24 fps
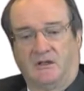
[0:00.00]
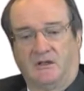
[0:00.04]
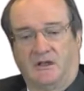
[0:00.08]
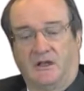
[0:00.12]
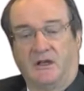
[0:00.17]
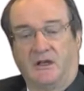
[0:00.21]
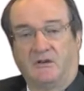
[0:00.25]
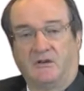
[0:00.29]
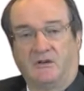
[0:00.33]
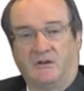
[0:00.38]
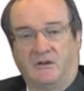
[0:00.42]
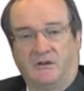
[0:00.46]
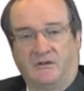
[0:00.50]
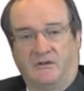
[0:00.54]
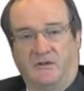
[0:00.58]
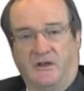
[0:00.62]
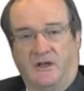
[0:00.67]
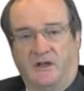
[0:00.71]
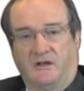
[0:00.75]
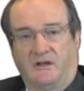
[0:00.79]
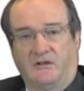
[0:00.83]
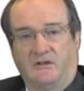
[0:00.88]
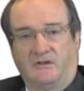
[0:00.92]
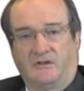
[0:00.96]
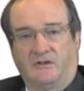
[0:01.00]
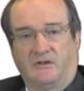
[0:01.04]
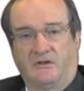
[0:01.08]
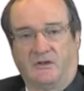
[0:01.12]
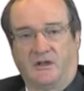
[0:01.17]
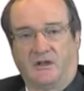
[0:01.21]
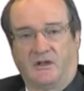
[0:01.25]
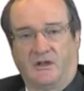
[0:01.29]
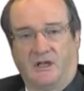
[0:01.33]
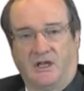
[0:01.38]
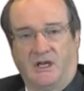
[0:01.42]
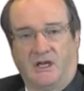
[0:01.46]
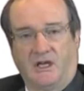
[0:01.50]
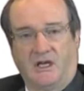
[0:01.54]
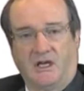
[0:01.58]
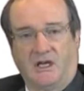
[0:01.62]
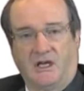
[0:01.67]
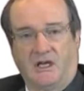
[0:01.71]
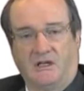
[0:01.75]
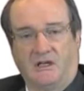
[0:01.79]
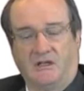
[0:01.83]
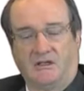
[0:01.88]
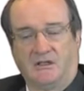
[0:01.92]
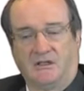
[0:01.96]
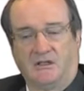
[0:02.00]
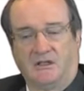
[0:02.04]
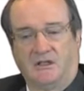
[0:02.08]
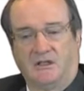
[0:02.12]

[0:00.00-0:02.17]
ignorant of how exotic they are.